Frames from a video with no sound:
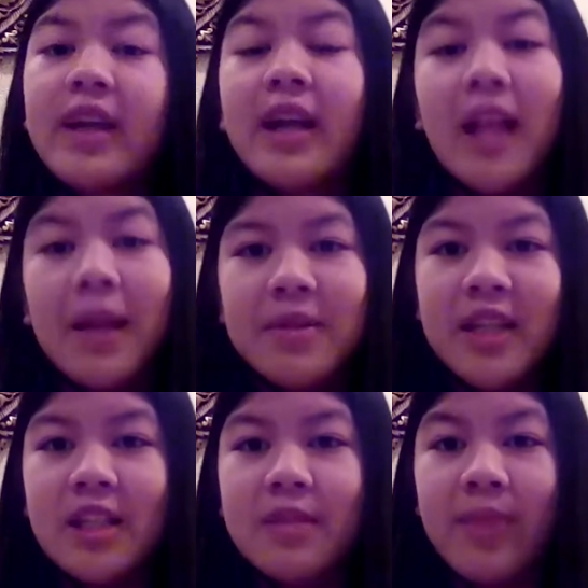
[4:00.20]
and climate
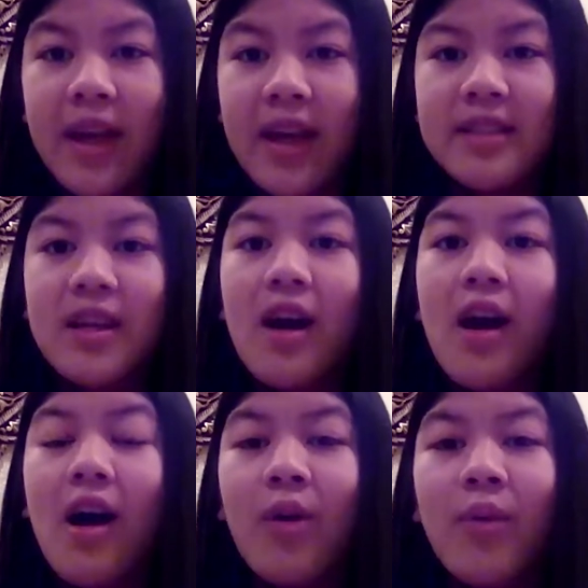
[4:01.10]
change plans
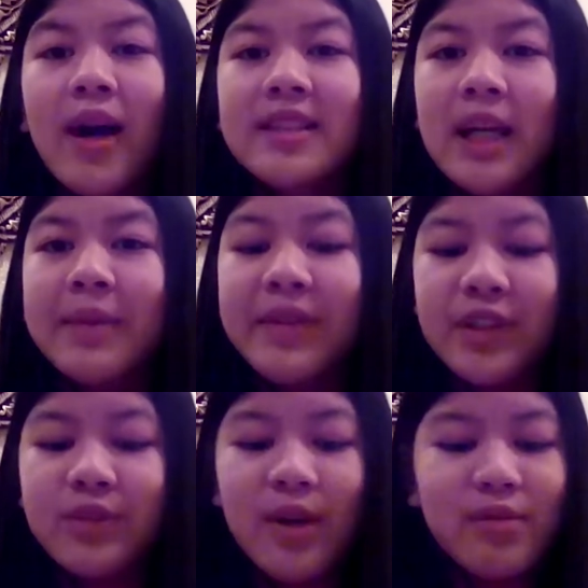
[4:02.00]
are what excite me for
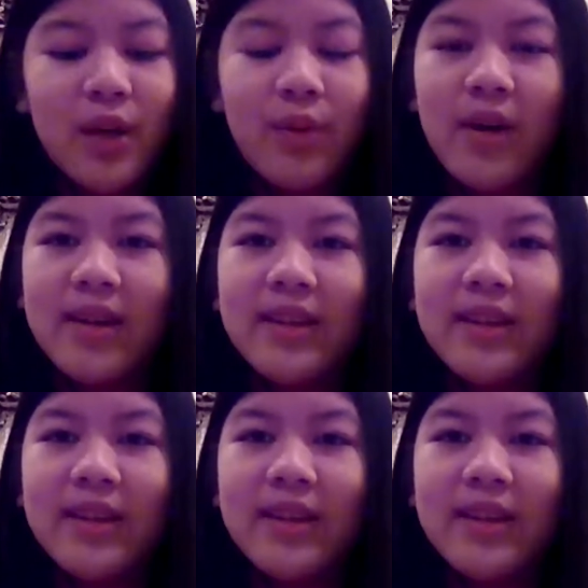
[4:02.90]
2021.